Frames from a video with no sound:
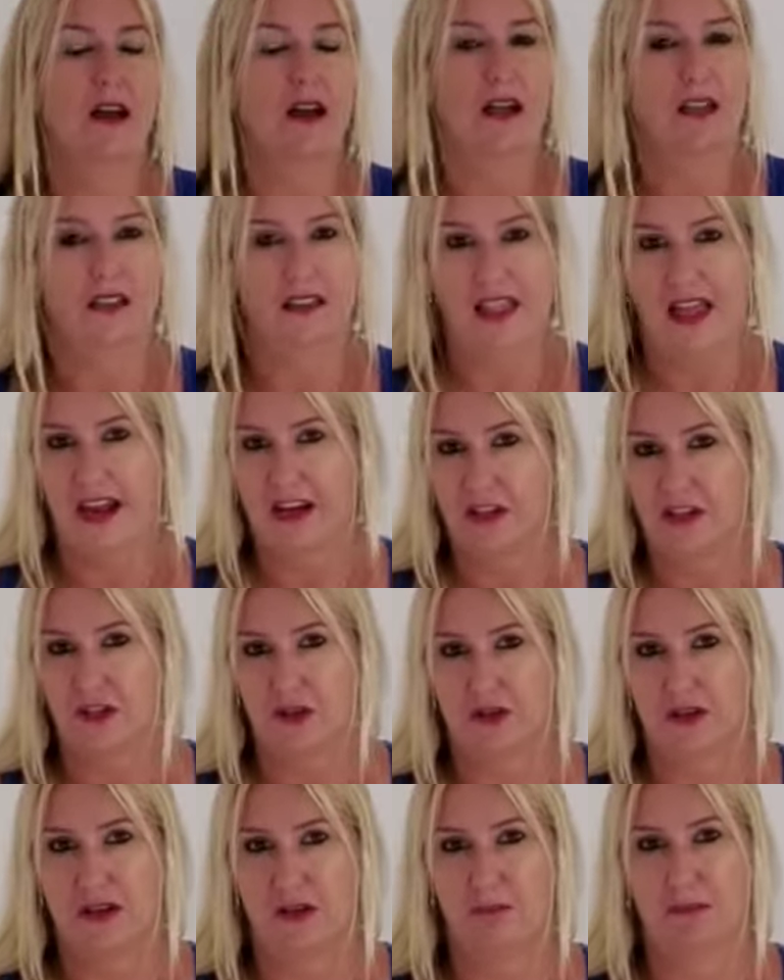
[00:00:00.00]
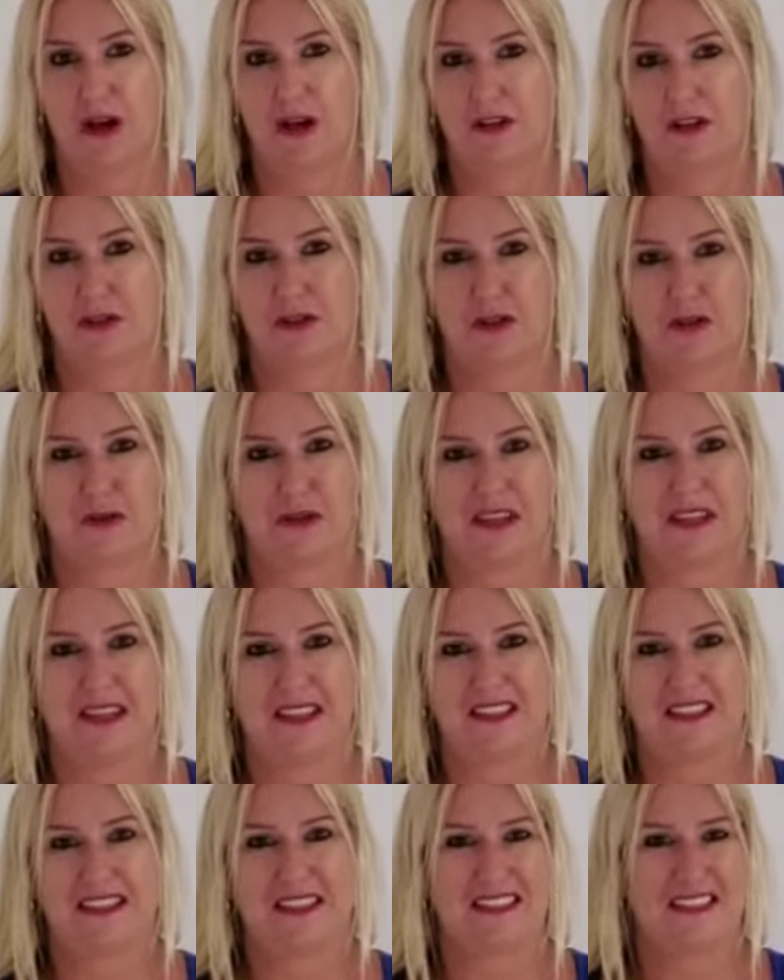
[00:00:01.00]
lecture in Module 3
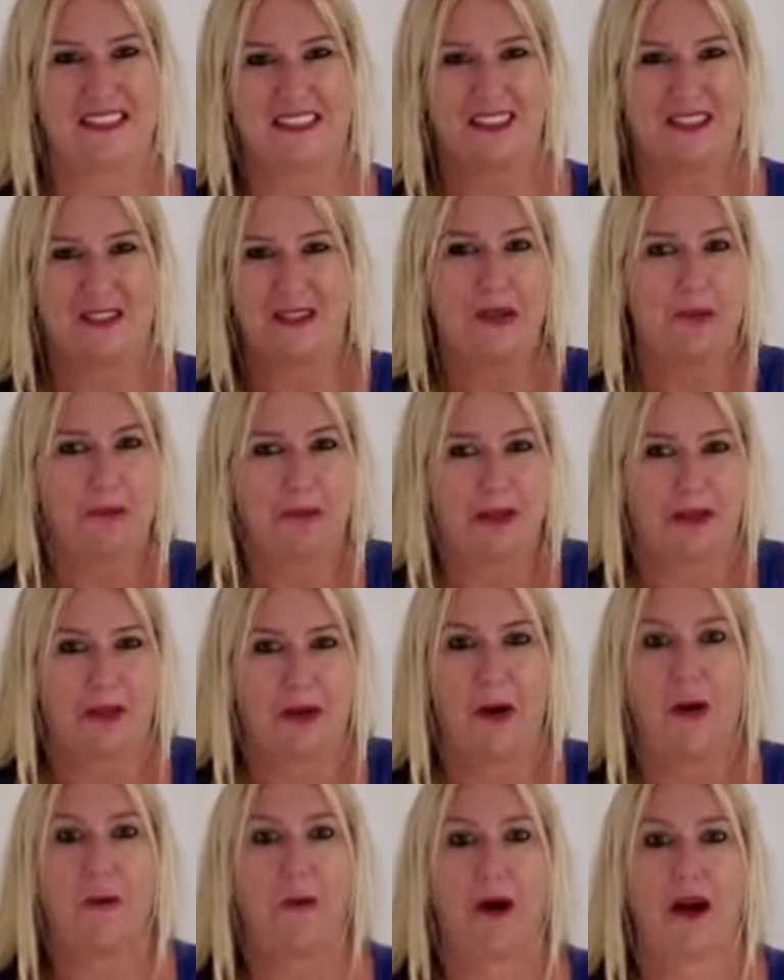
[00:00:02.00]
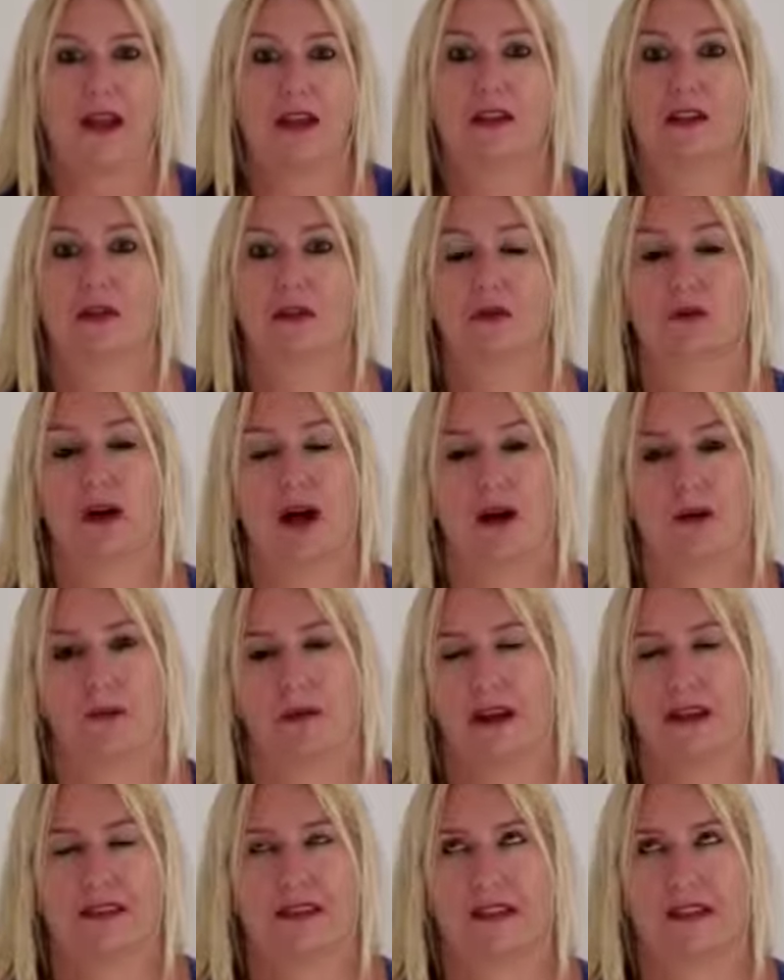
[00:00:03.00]
is the typical Hawaiian luau, right?